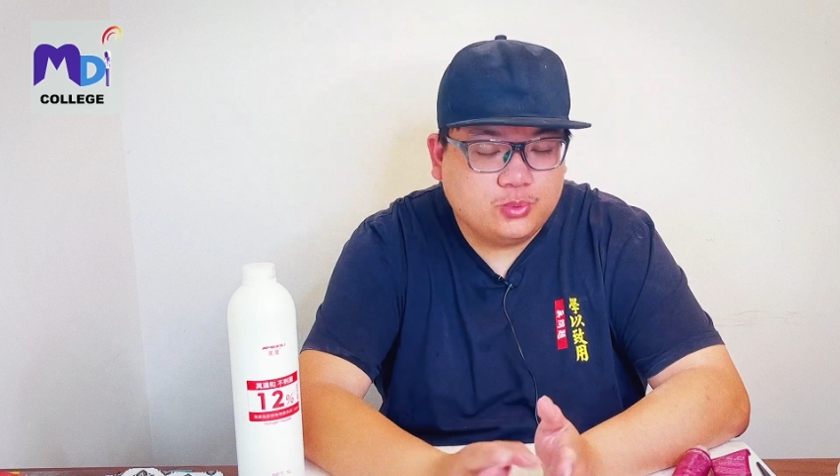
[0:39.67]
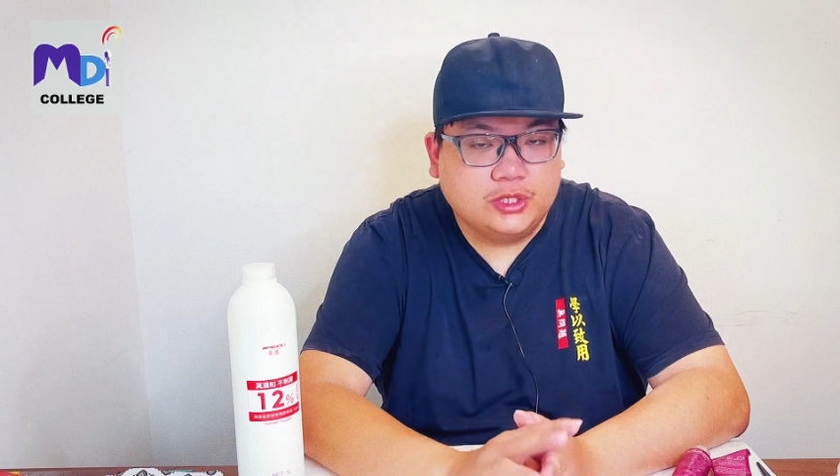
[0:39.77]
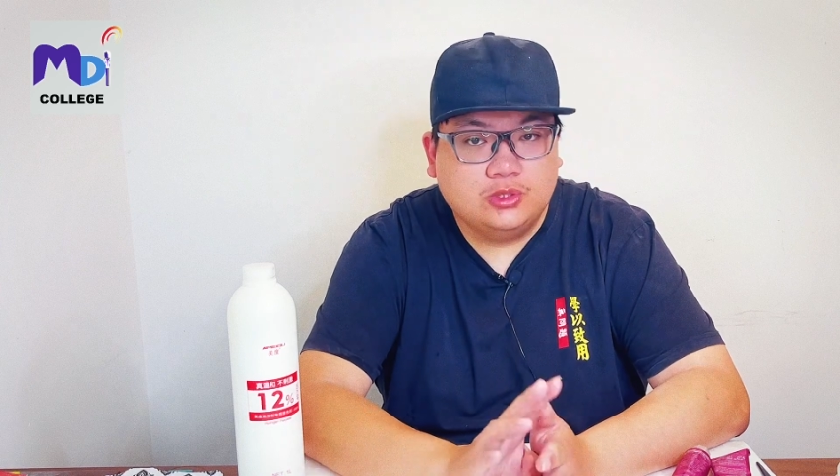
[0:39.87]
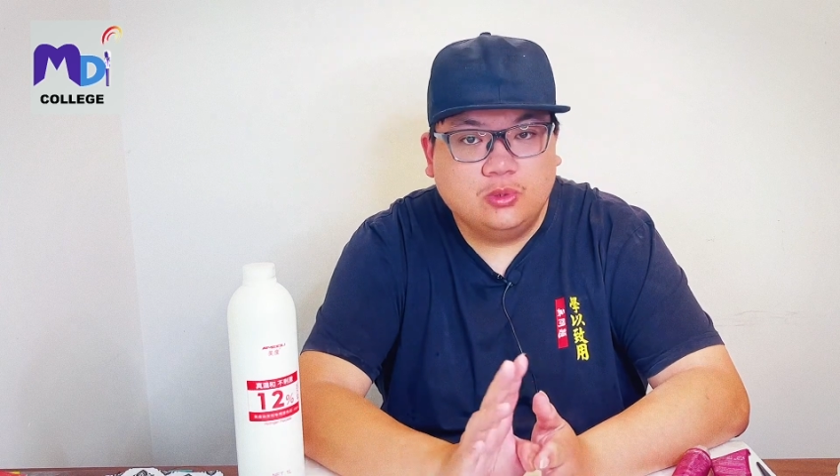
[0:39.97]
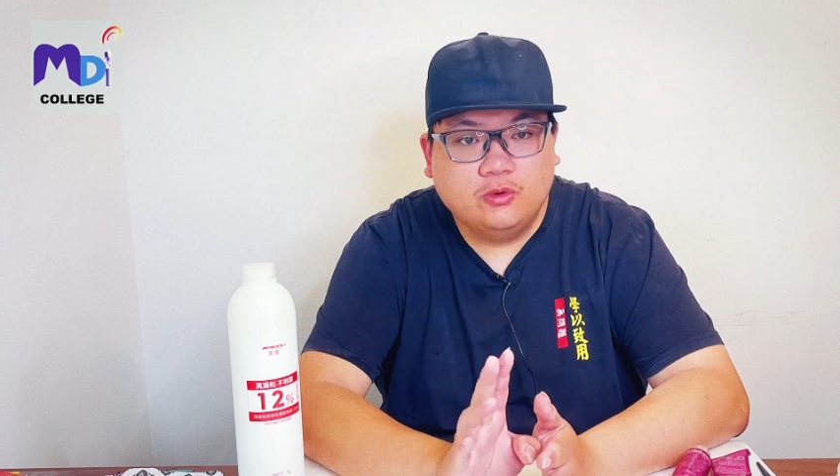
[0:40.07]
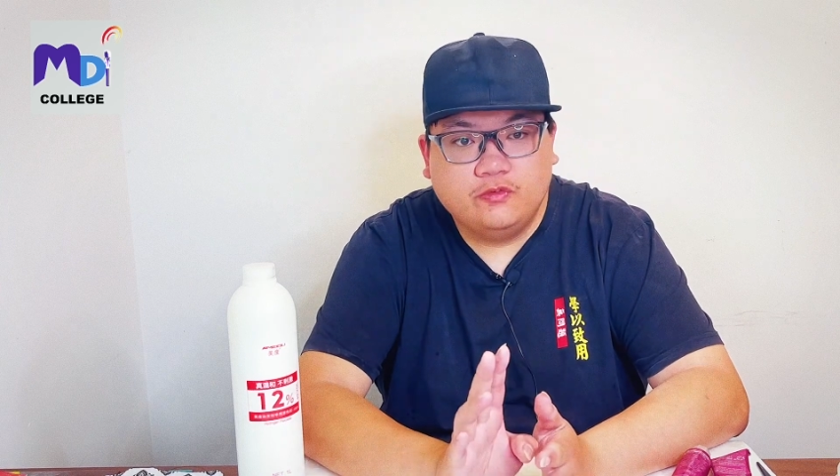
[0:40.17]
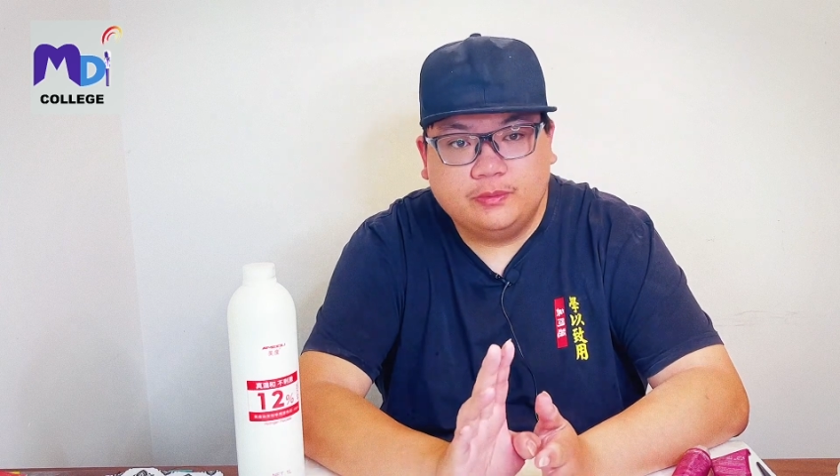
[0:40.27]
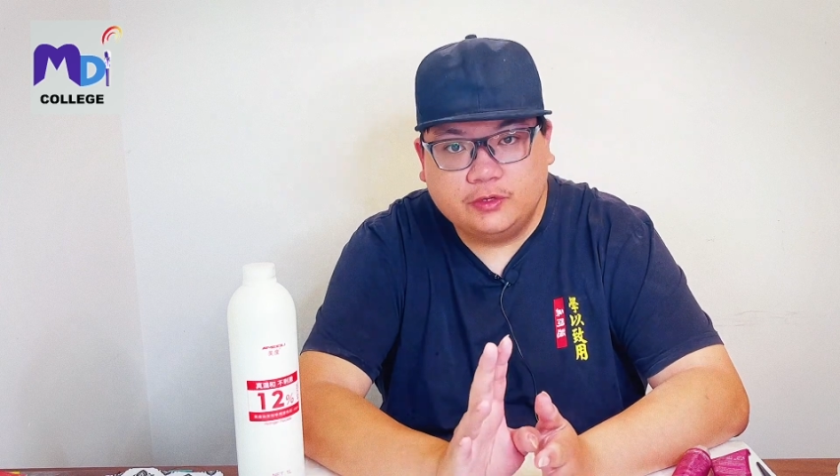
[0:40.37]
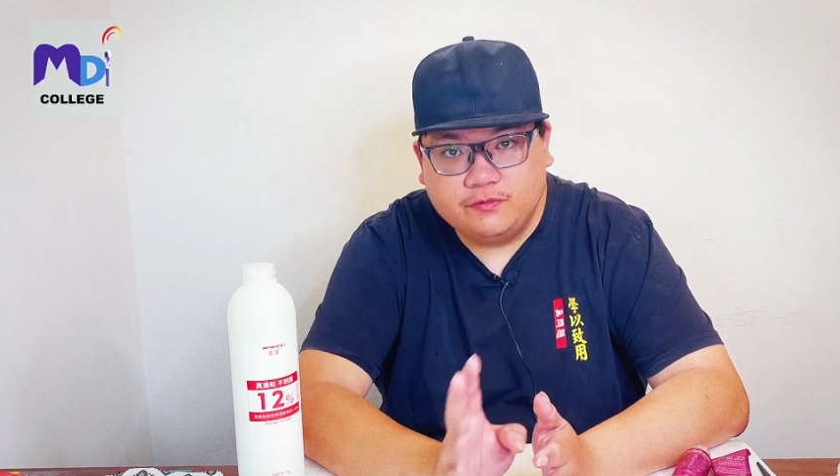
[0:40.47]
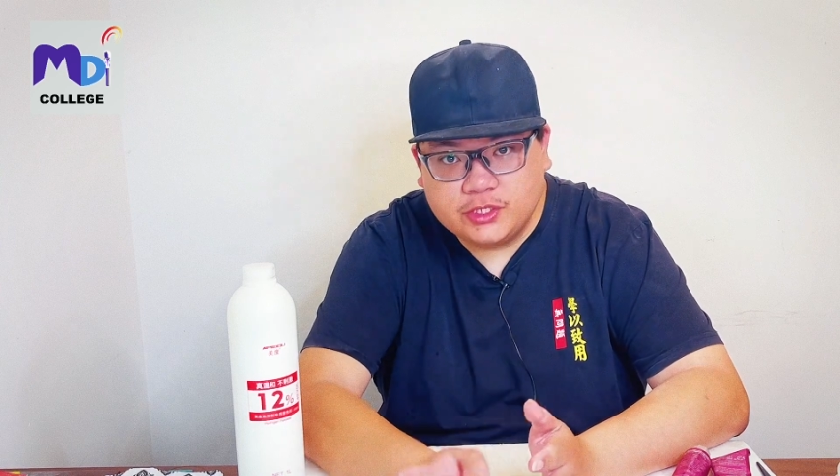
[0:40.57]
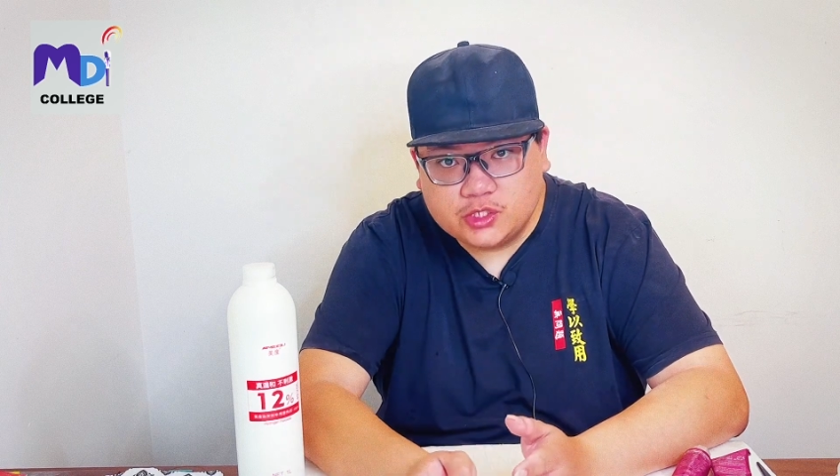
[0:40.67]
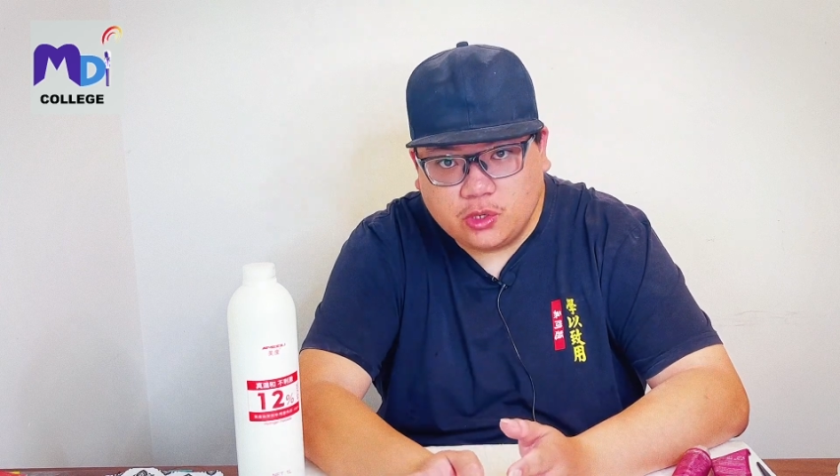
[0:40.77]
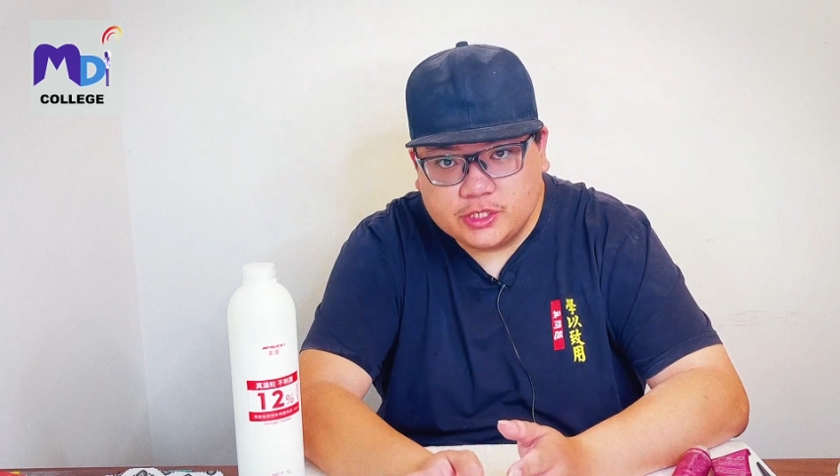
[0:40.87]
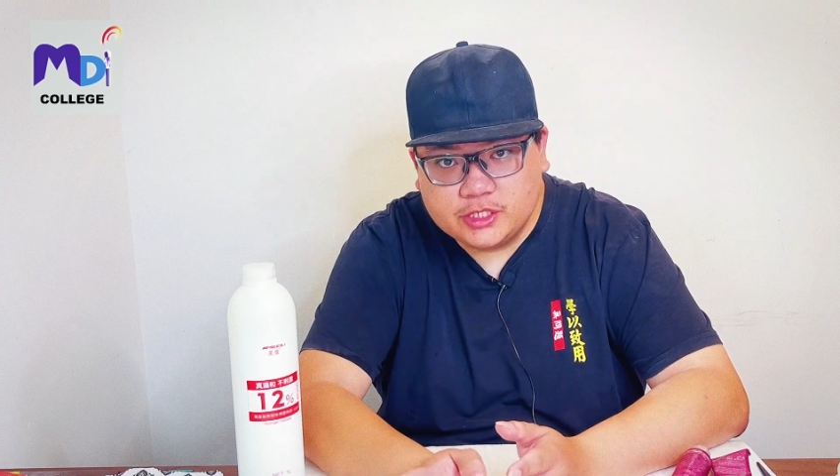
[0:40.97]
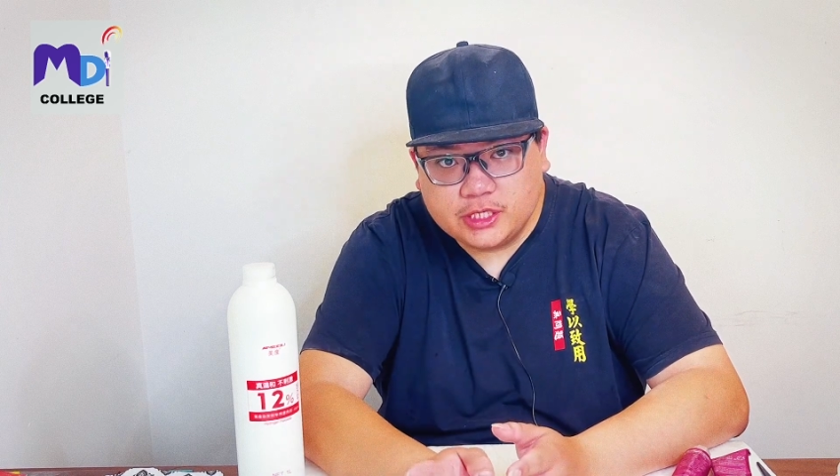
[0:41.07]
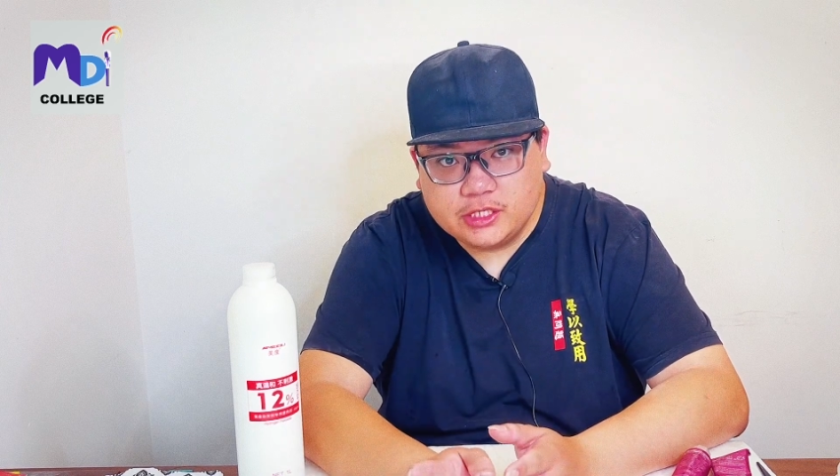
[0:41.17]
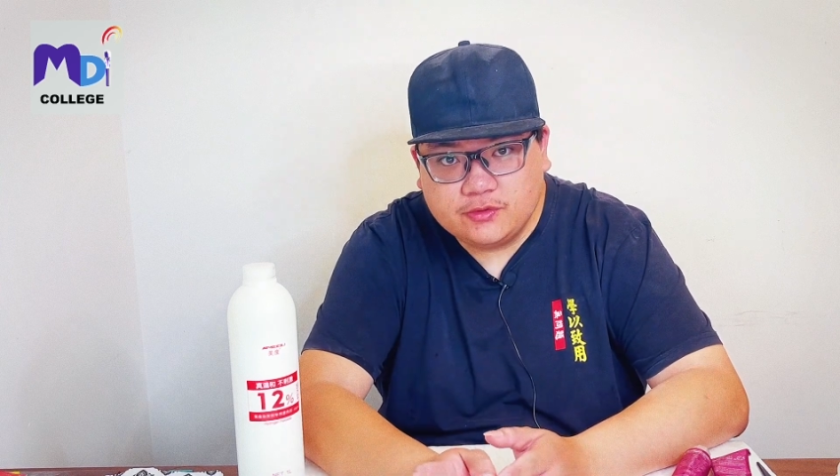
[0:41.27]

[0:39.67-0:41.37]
we know from the resources,